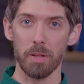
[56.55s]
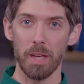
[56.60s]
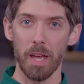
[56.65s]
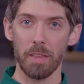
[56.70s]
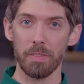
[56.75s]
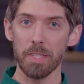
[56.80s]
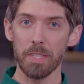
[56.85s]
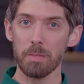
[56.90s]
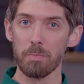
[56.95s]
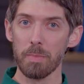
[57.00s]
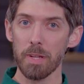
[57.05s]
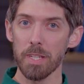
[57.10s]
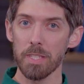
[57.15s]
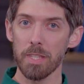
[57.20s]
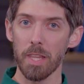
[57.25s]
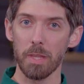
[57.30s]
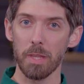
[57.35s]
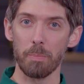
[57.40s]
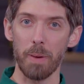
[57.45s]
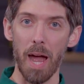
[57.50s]
and this means
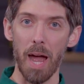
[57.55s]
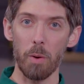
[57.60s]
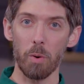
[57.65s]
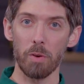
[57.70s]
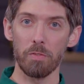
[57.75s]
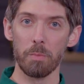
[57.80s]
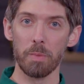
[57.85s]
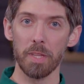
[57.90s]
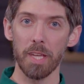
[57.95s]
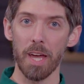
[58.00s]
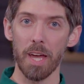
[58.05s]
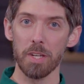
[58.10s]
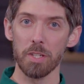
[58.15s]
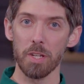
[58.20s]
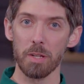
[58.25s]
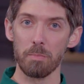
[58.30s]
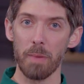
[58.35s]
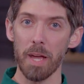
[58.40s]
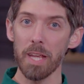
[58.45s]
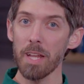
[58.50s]
that the power from the
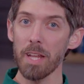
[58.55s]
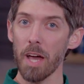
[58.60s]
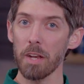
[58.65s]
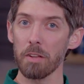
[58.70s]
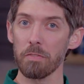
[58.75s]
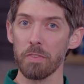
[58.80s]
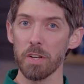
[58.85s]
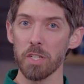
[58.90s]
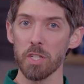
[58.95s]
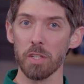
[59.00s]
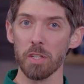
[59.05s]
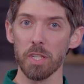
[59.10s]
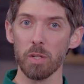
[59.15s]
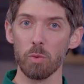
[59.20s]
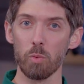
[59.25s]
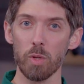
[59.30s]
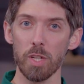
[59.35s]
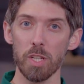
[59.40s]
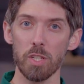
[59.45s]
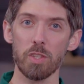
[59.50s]
engine may not efficiently
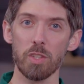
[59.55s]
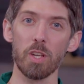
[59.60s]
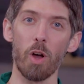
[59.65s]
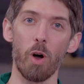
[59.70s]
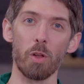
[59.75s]
reach the